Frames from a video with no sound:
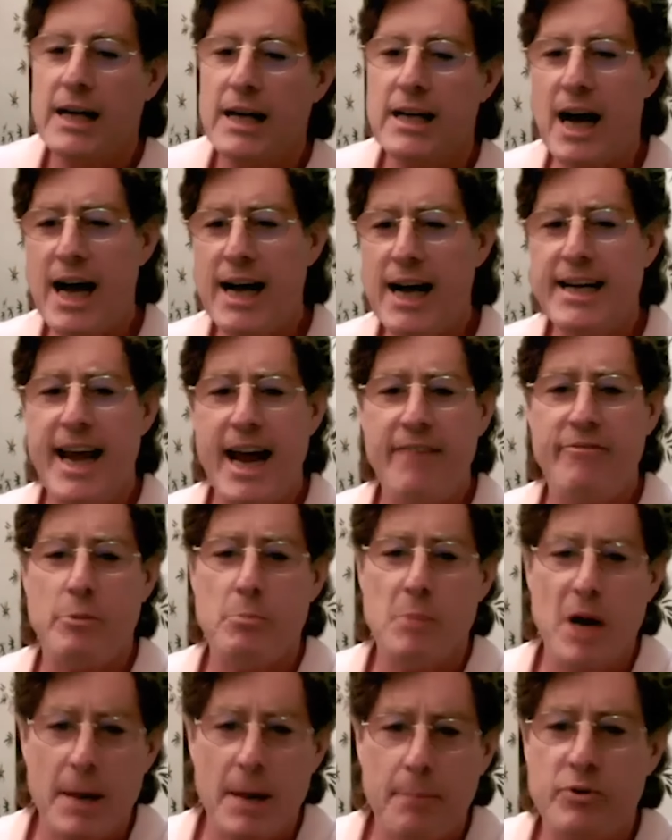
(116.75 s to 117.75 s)
God gave
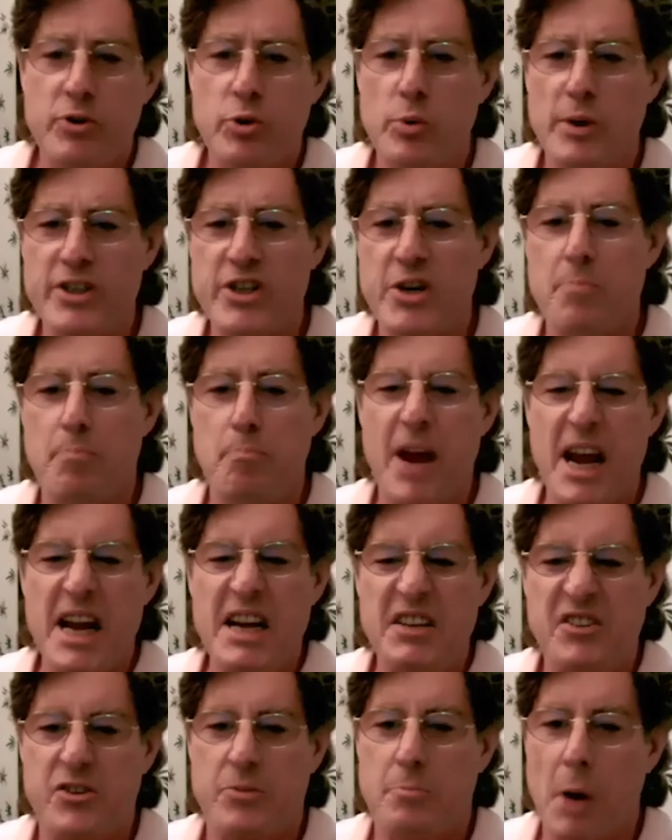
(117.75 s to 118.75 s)
them up to a debased